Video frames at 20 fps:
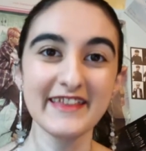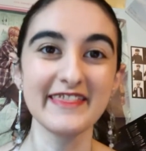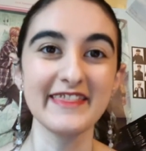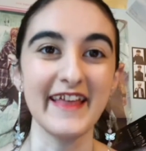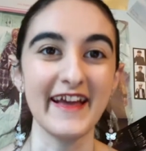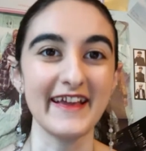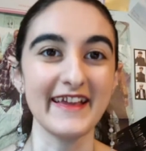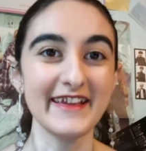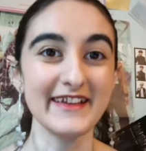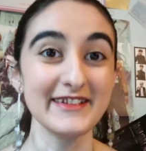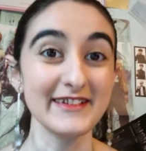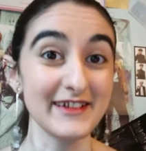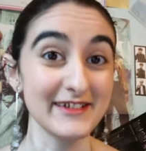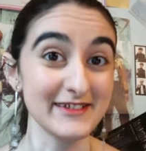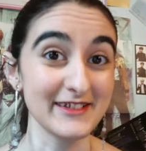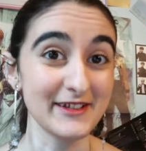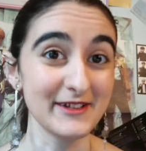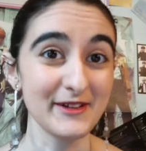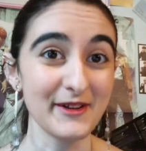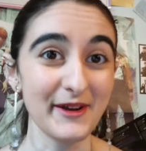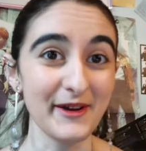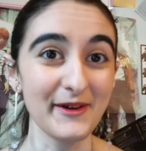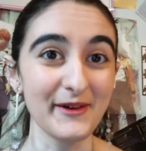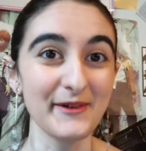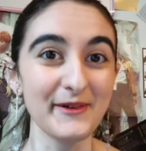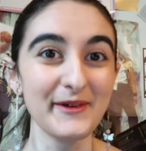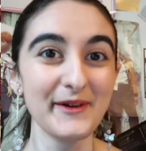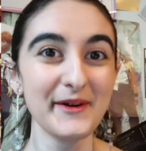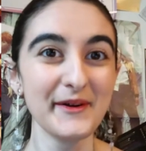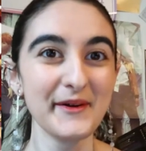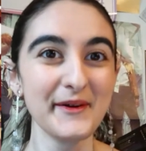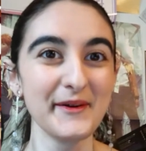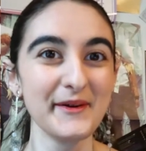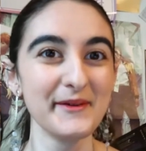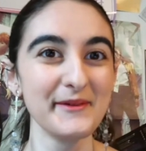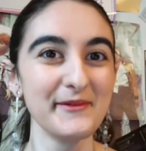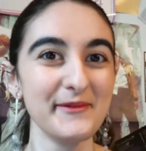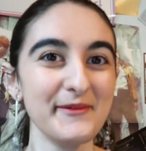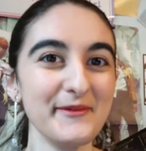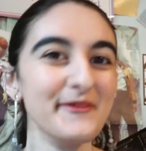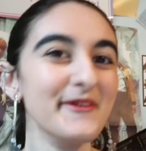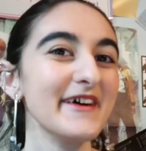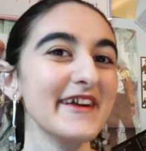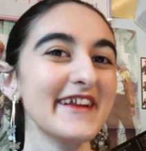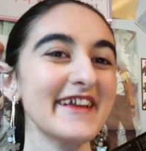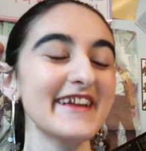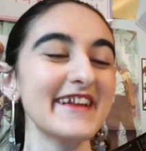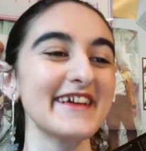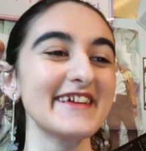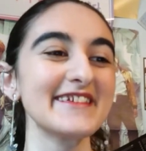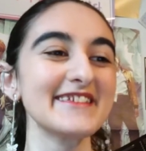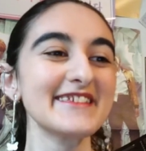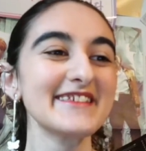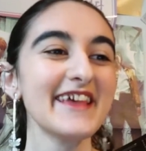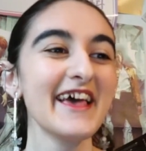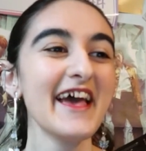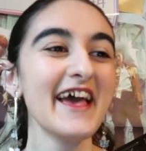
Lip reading: that he doesn't know what it is.